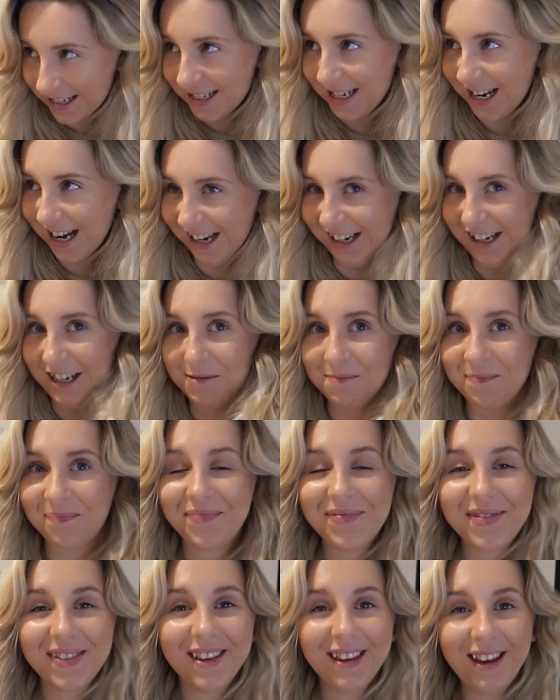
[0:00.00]
night,
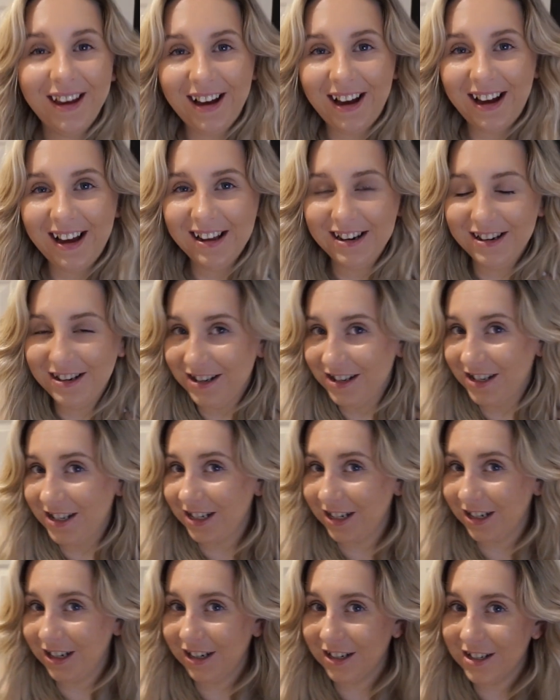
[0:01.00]
and
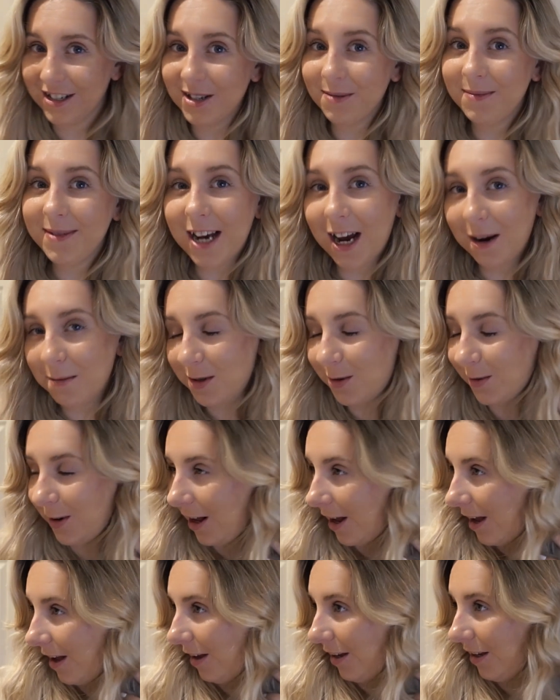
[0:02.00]
sometimes when
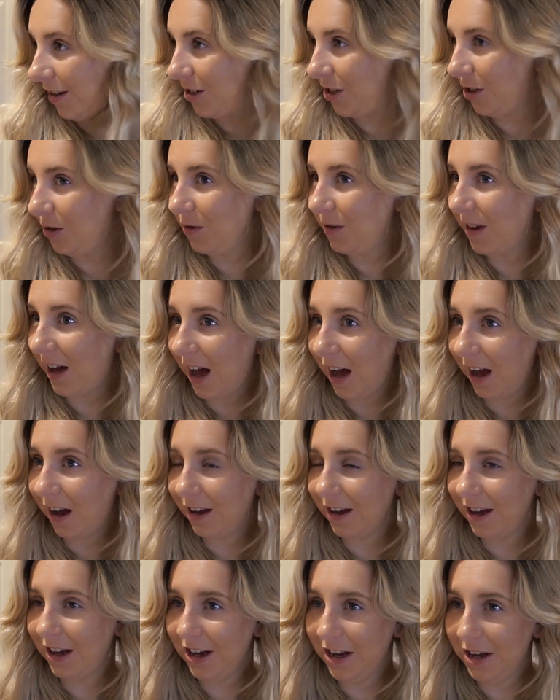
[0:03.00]
I do
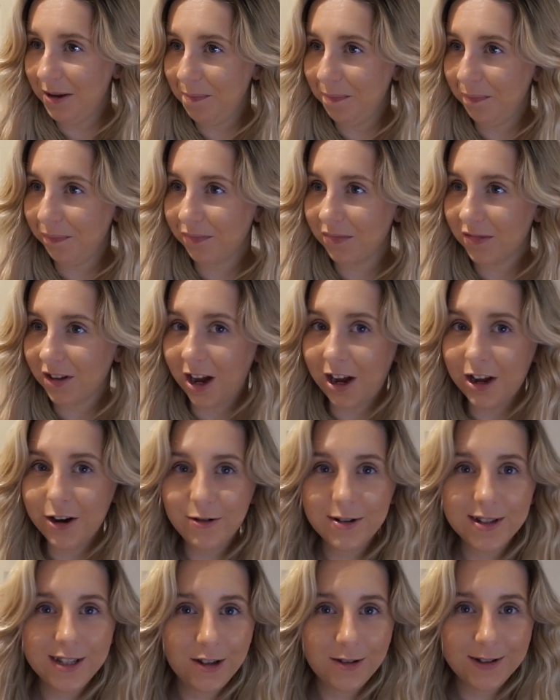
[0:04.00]
that I
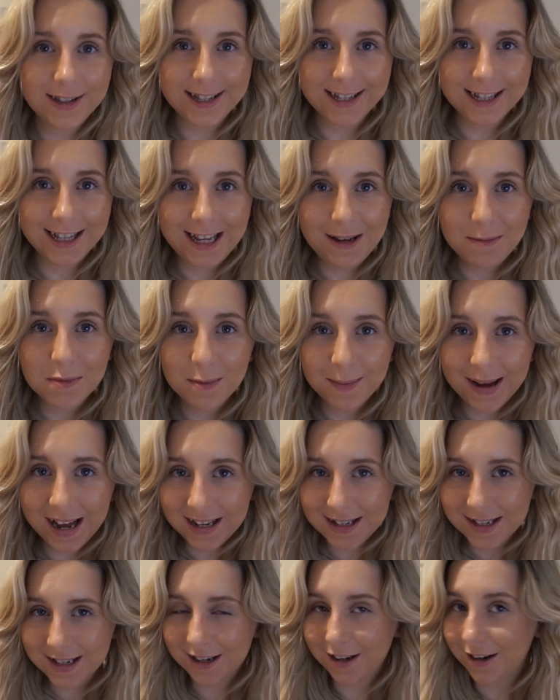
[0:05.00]
always use a sleep
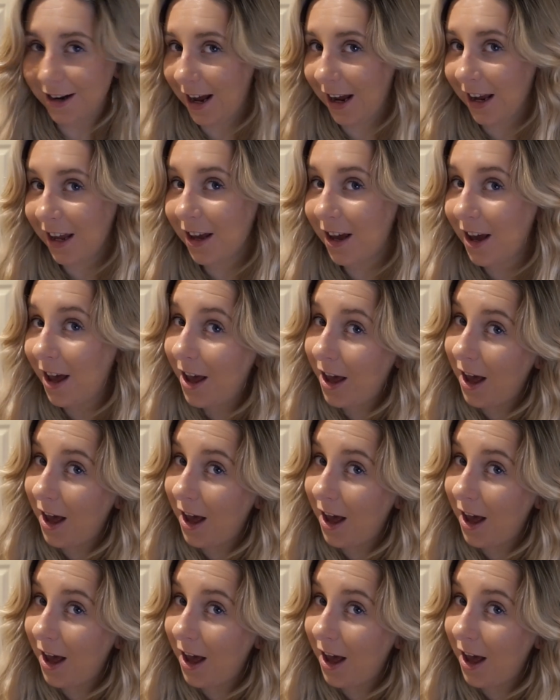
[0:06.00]
mask at night,